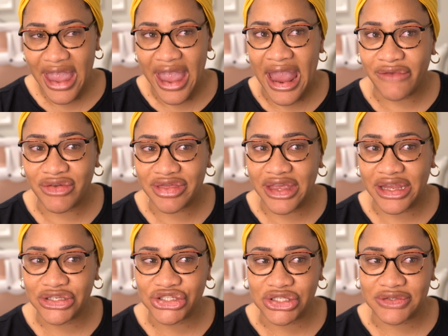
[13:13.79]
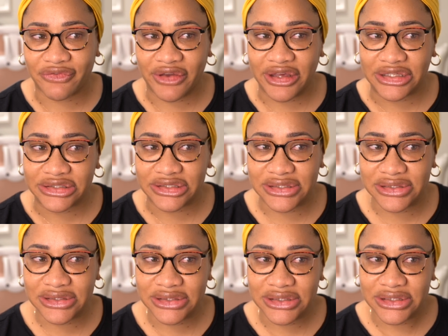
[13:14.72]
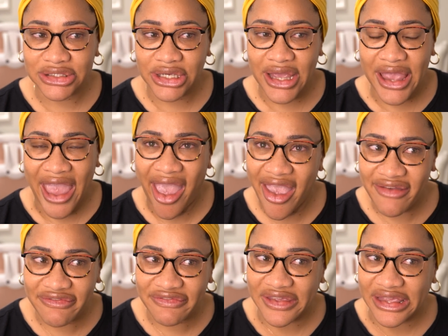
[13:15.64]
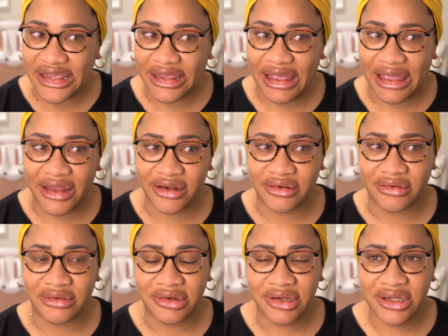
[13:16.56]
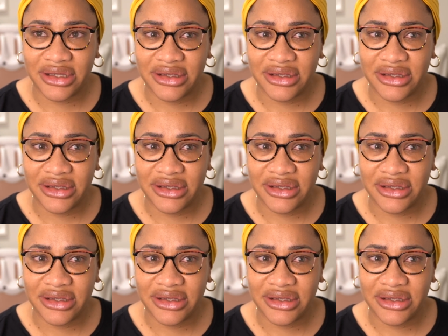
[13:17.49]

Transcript: Everything just felt heavy and